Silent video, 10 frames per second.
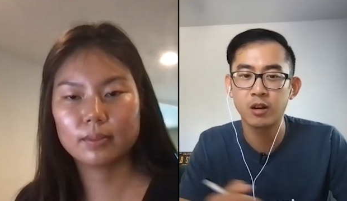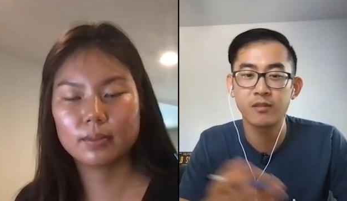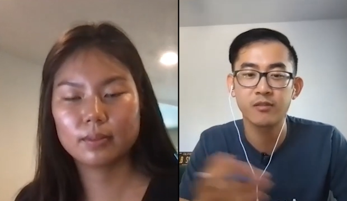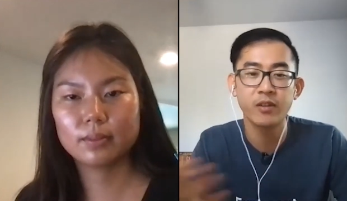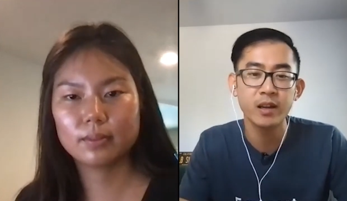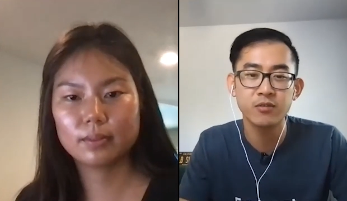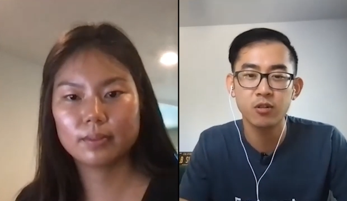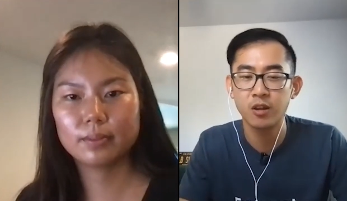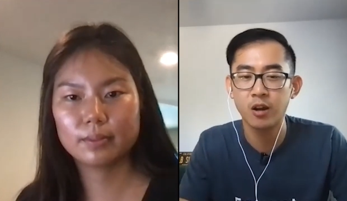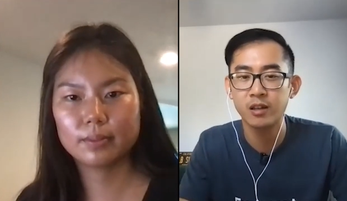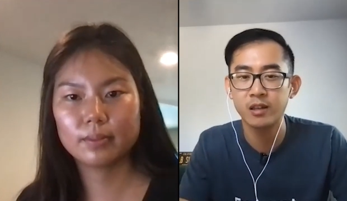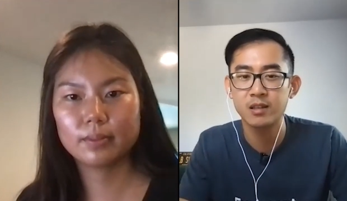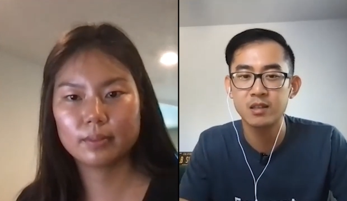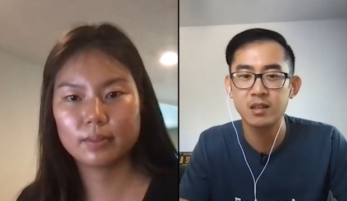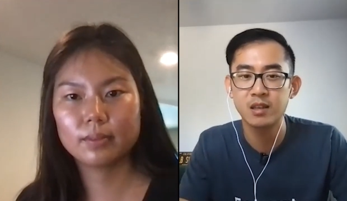Speaker 1: advice for the
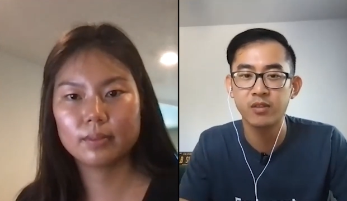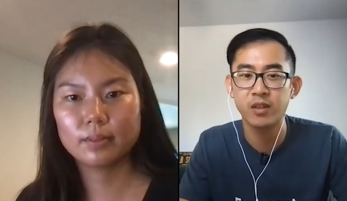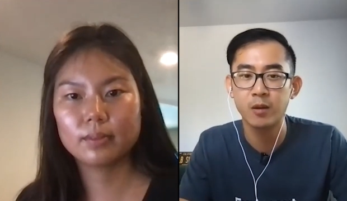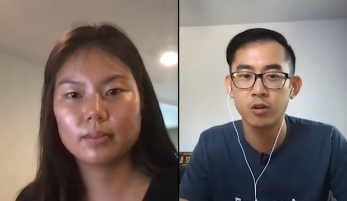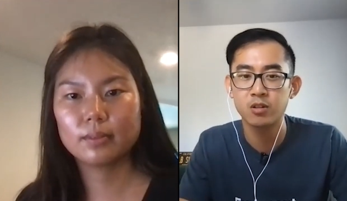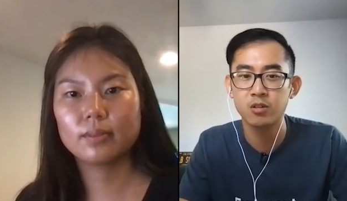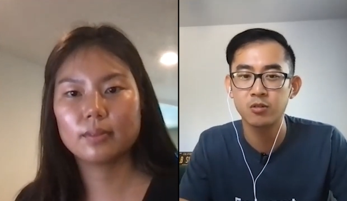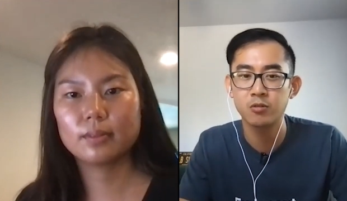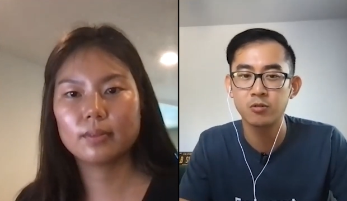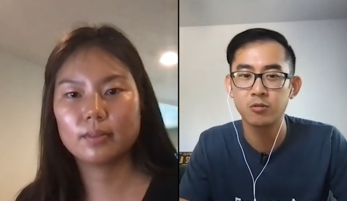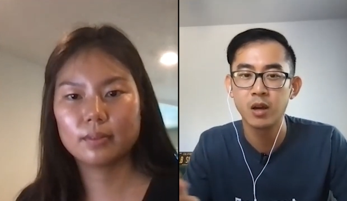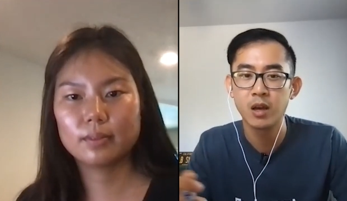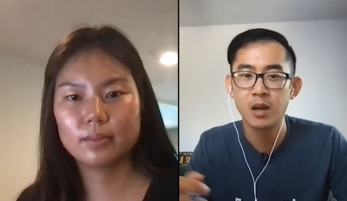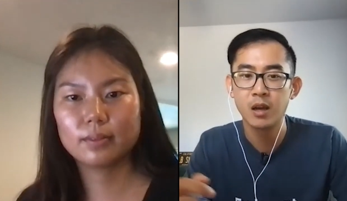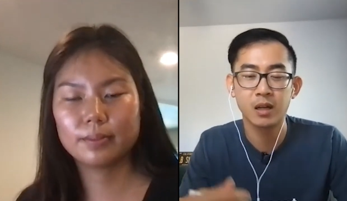audience if they were to
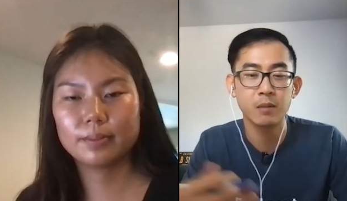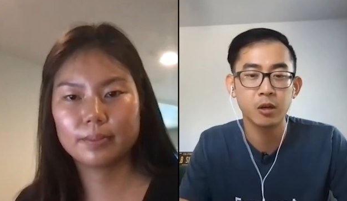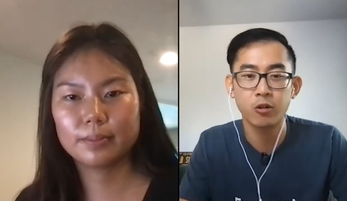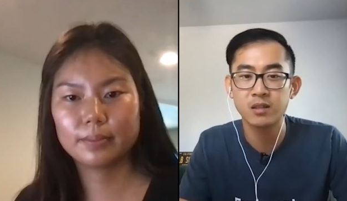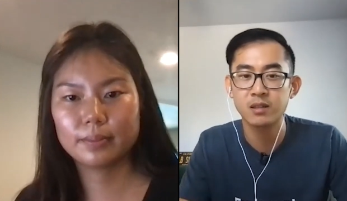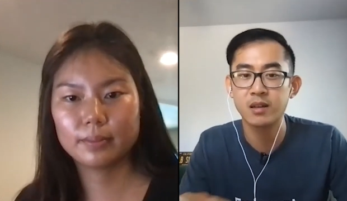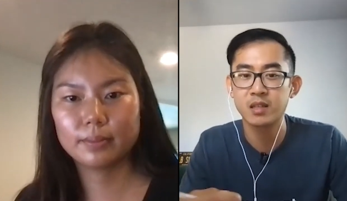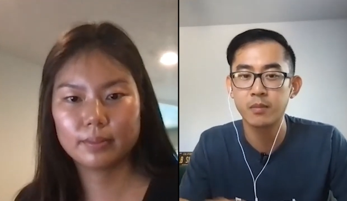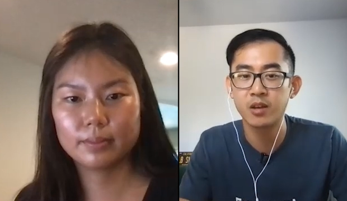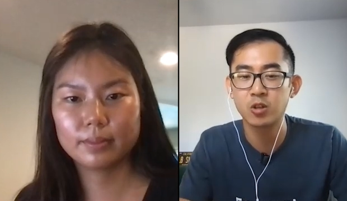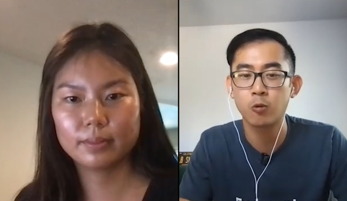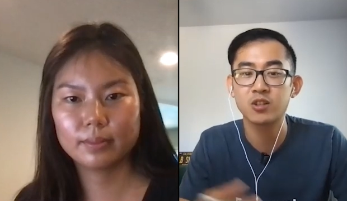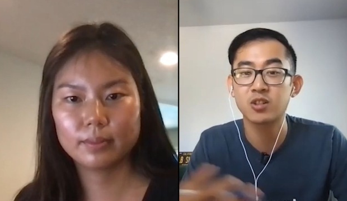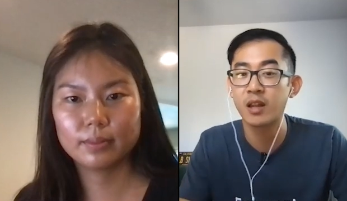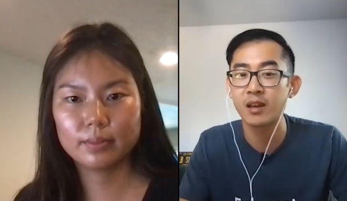uh, come across an estimation
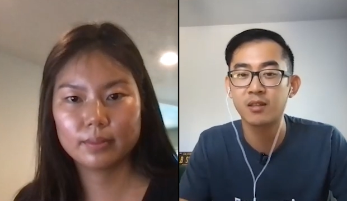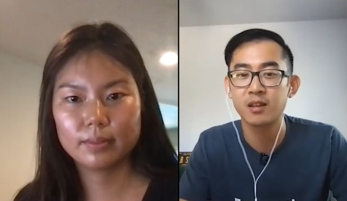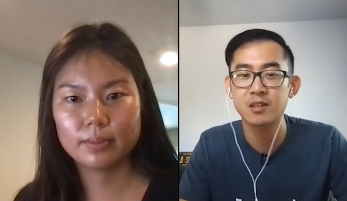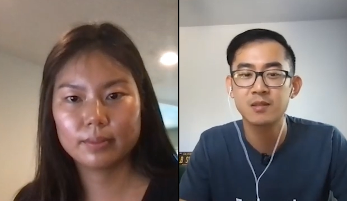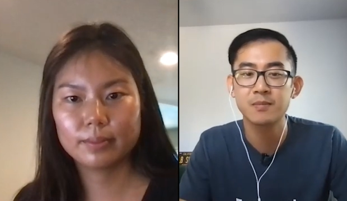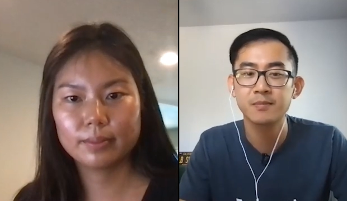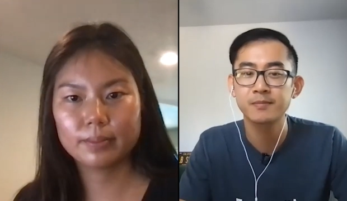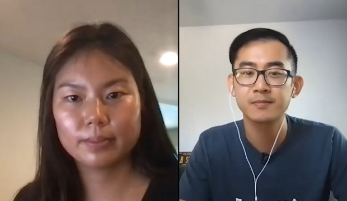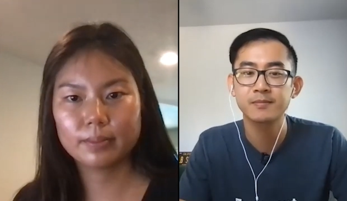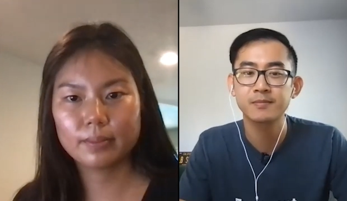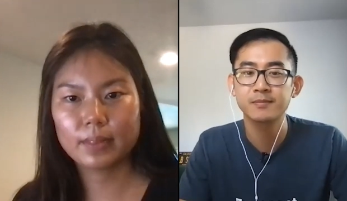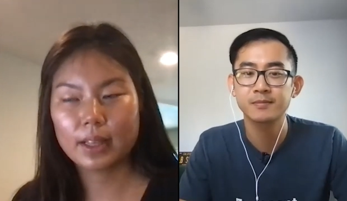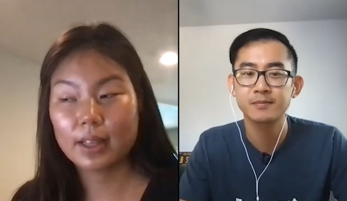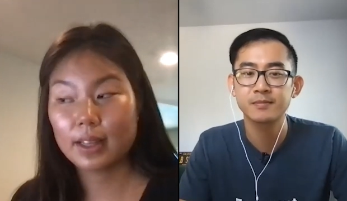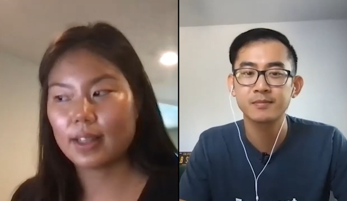question like this.
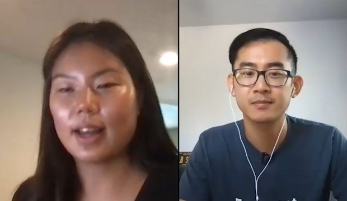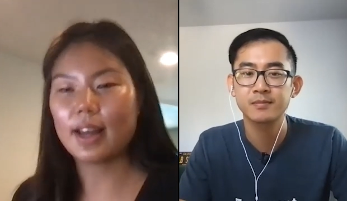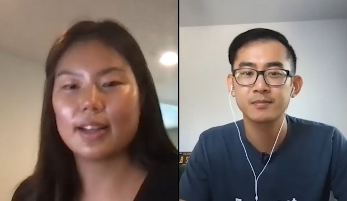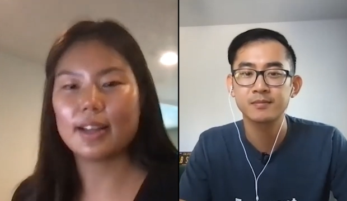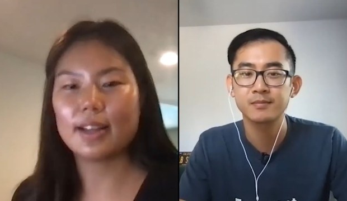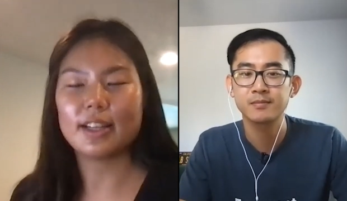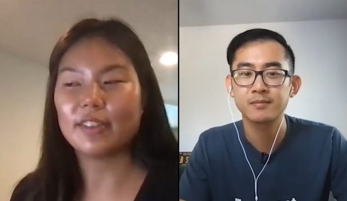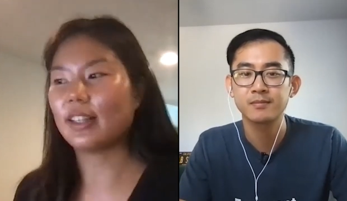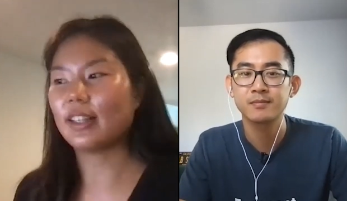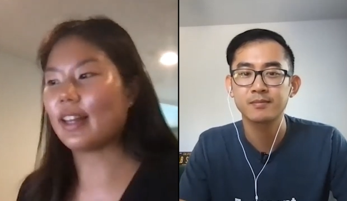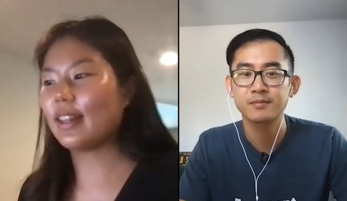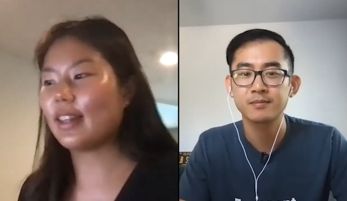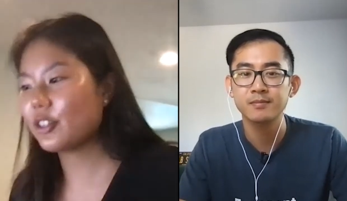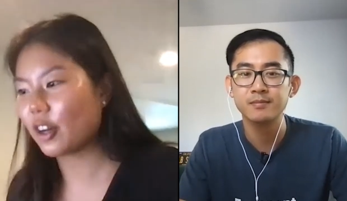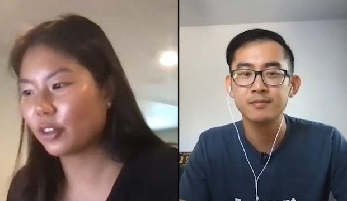
Speaker 2: Yeah, definitely. I think
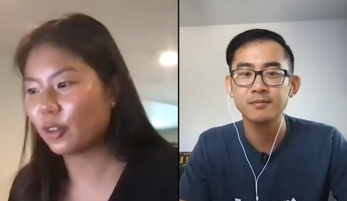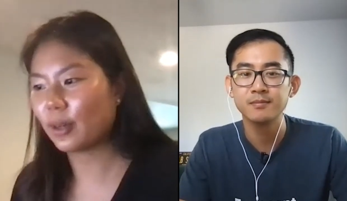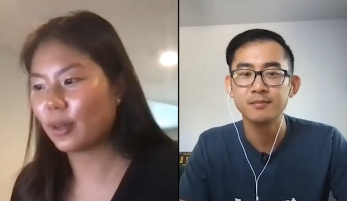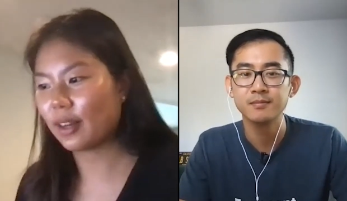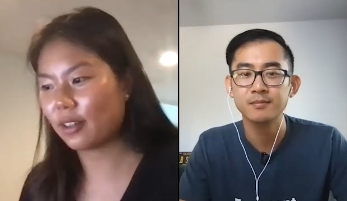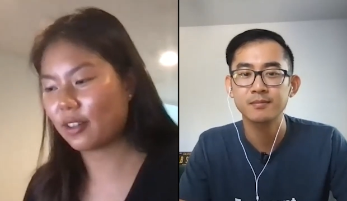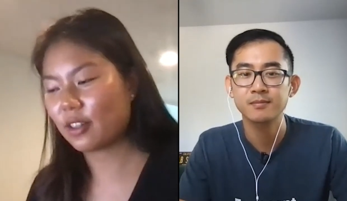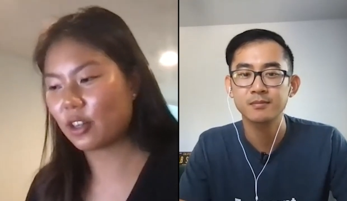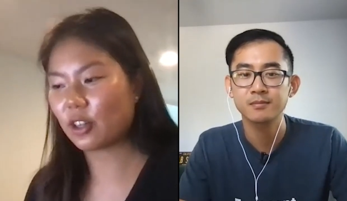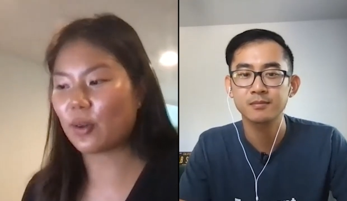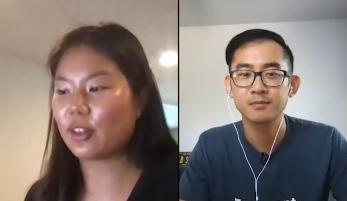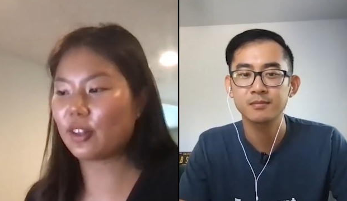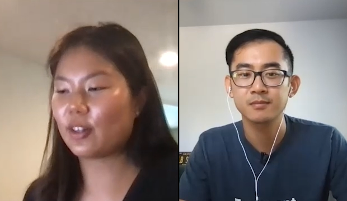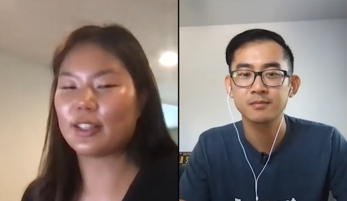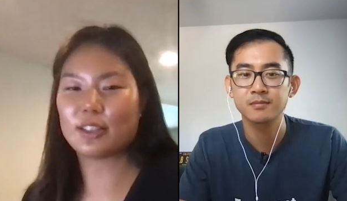in general, when you're going
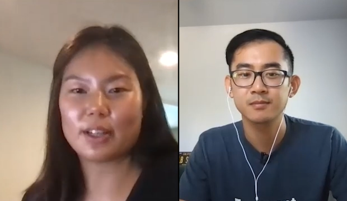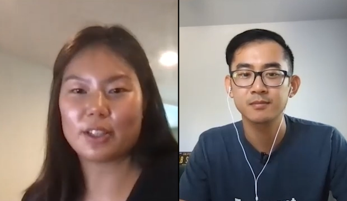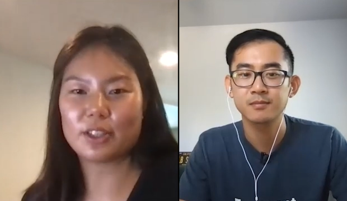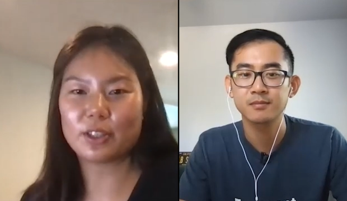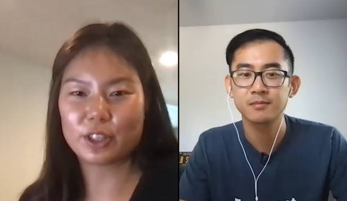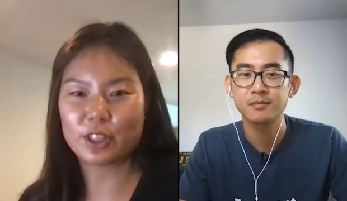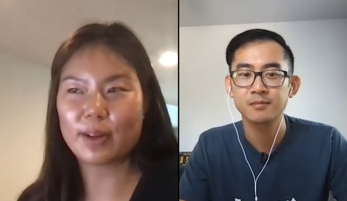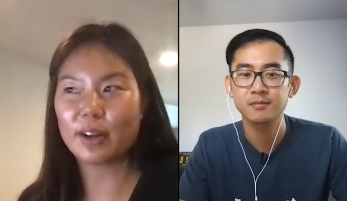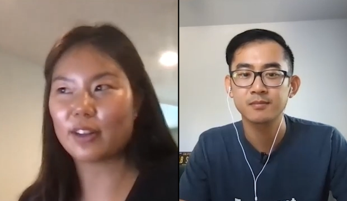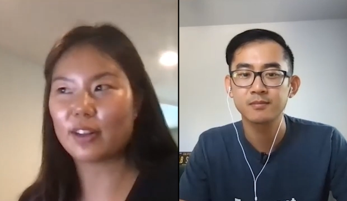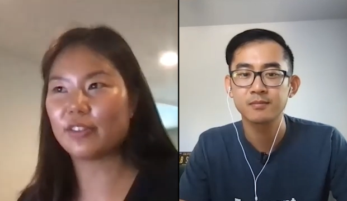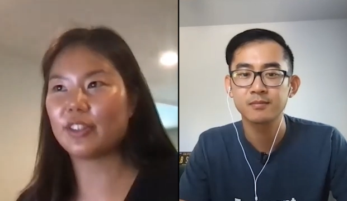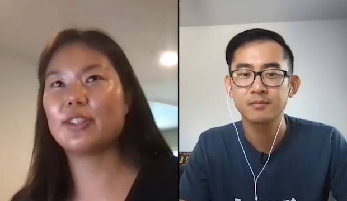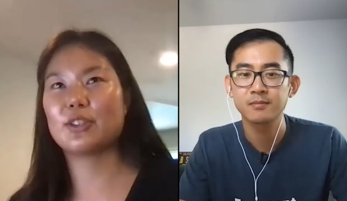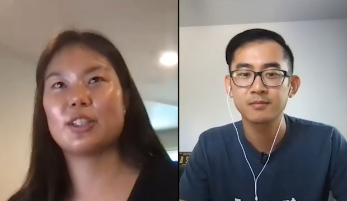through an estimation question about
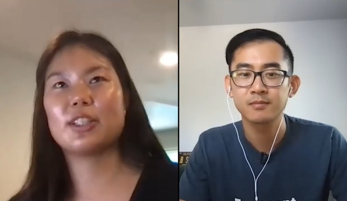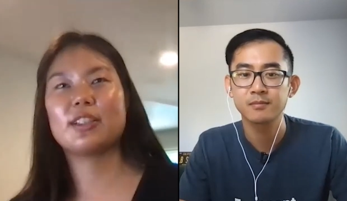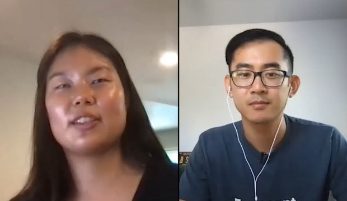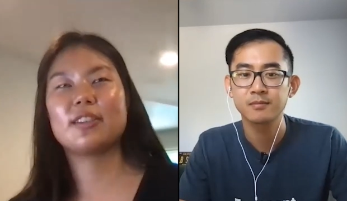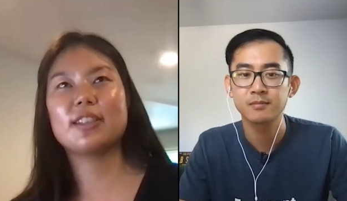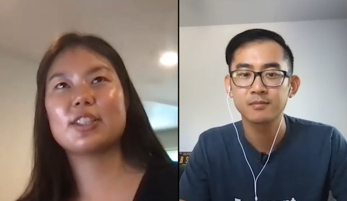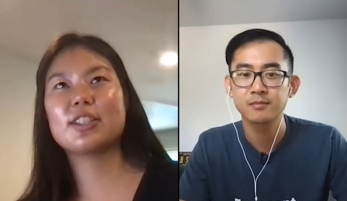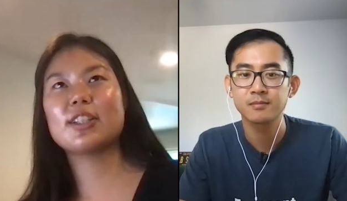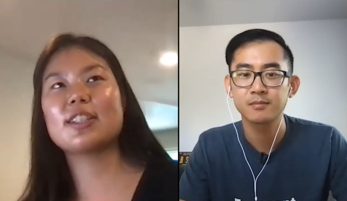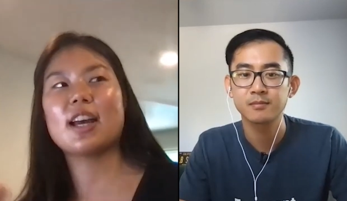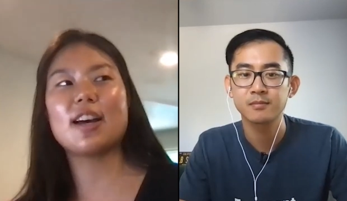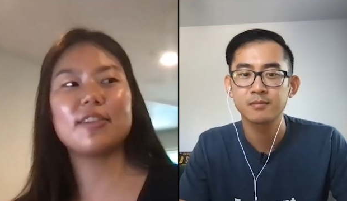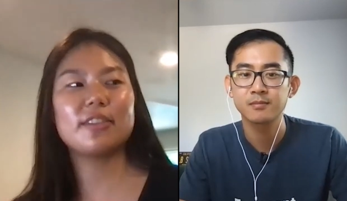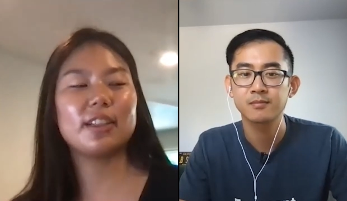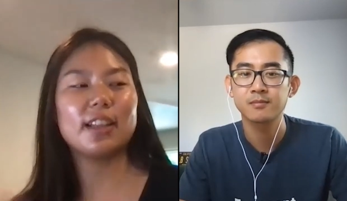revenue, it sort of it's good to have a